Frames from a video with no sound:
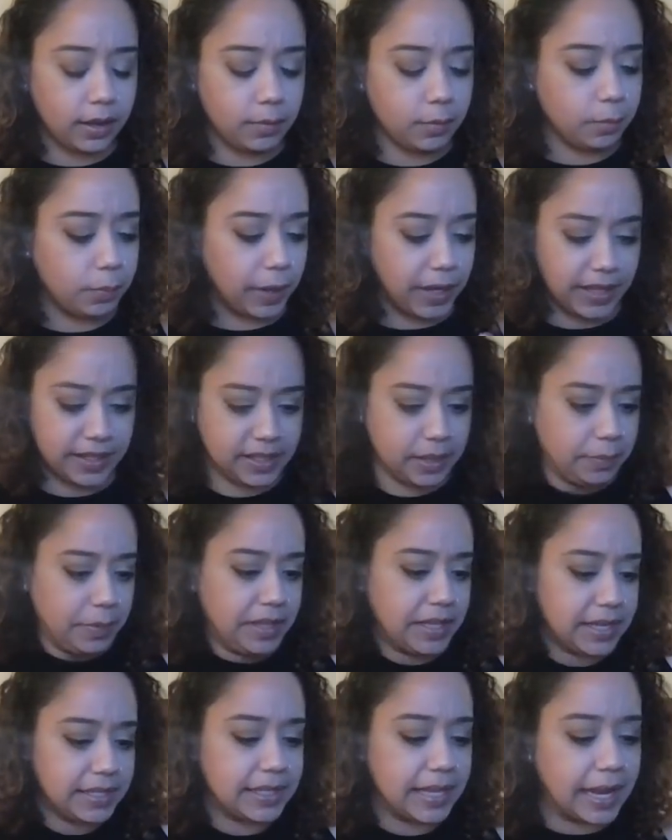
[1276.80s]
But it's something
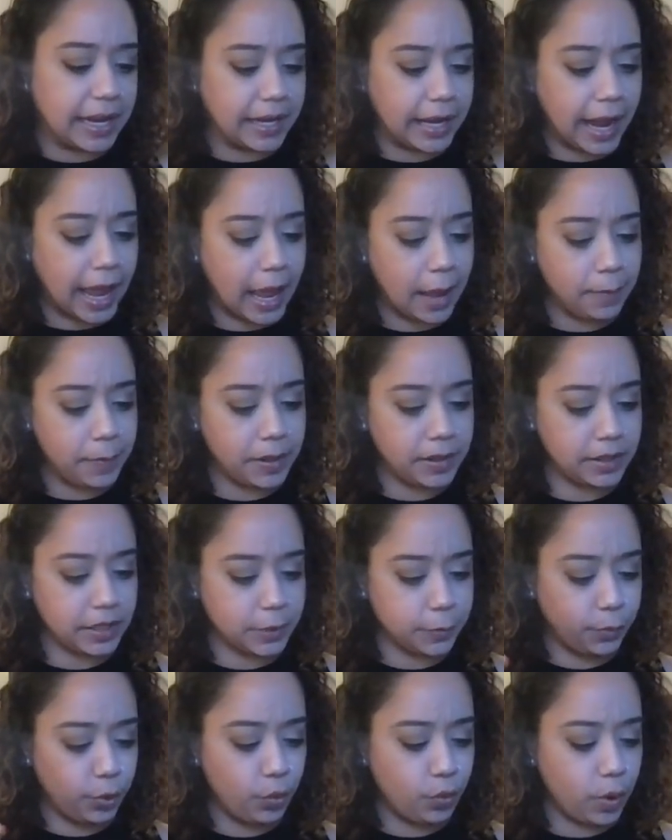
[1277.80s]
that's not going to happen.
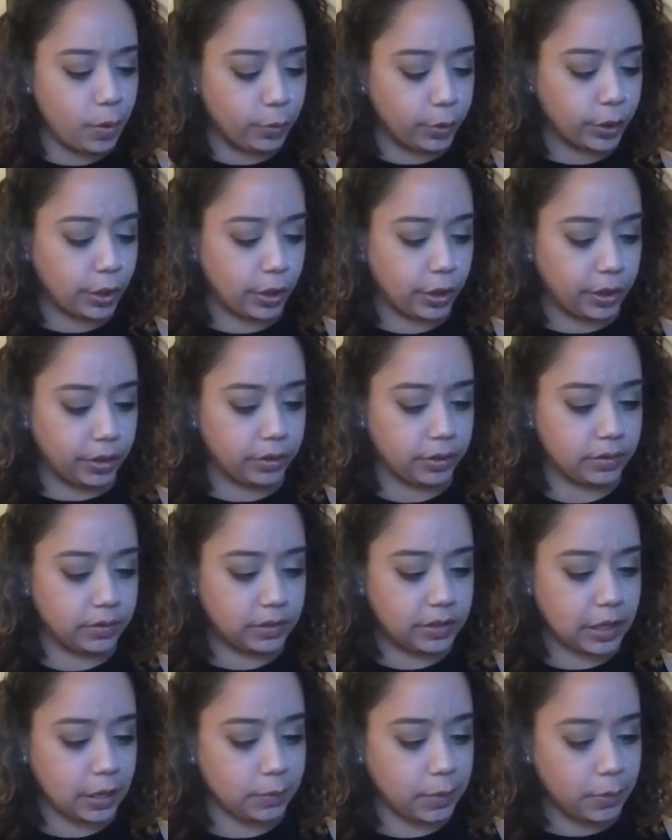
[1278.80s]
Let's pull one more card.
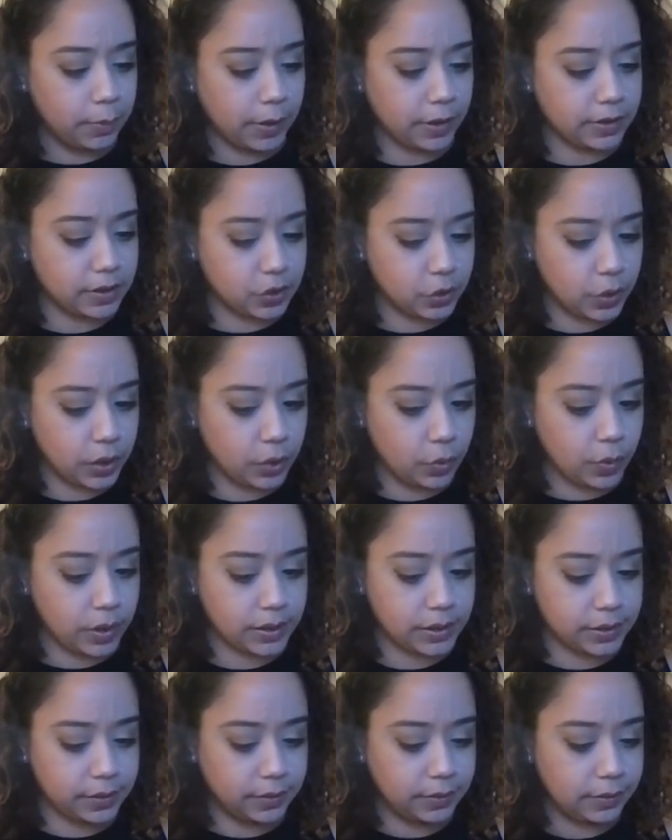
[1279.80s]
Tell me about this Queen of
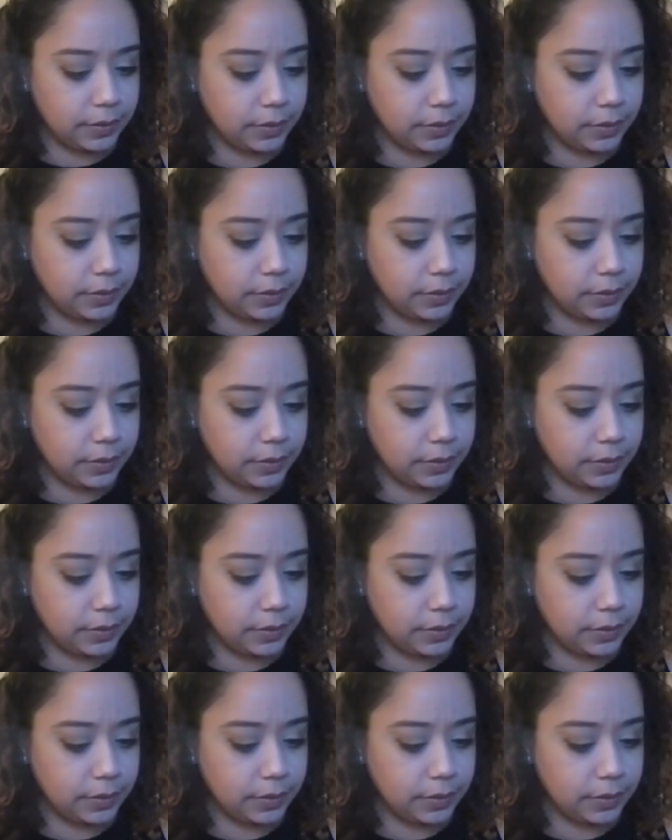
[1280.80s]
Wands.